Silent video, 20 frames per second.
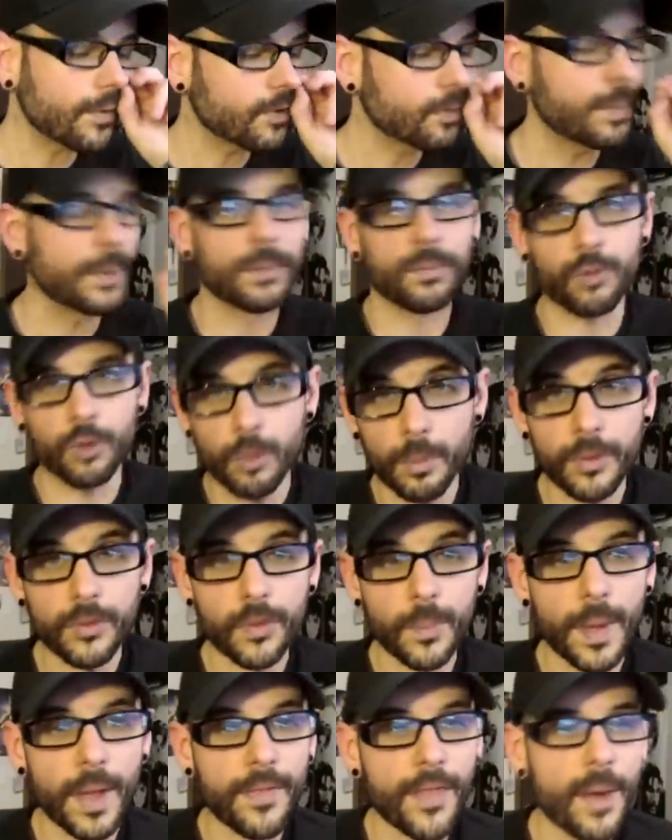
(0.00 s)
There's been
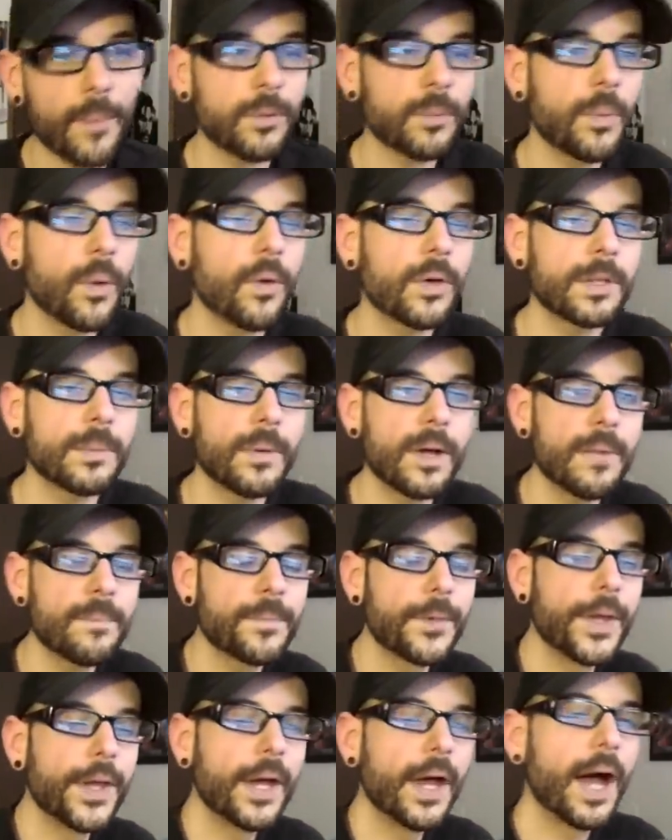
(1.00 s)
rumors about that with Pokemon.